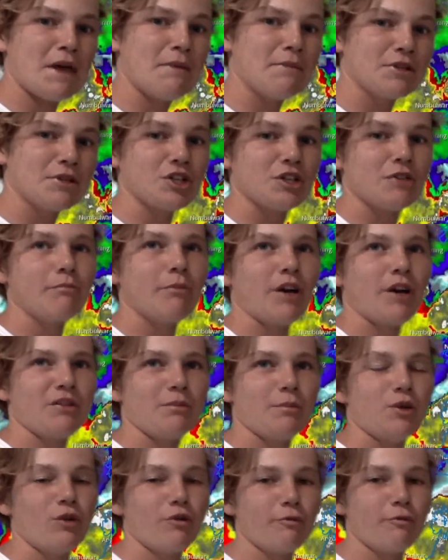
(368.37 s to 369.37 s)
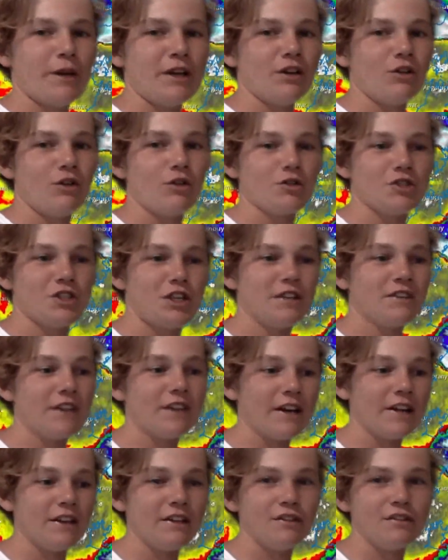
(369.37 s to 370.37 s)
Imogen by the Bureau of Meteorology.
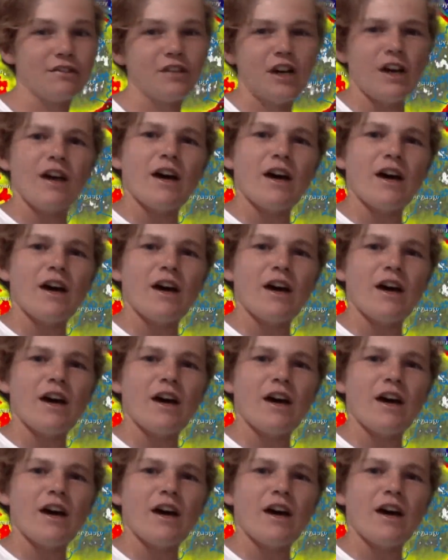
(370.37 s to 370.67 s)
That is,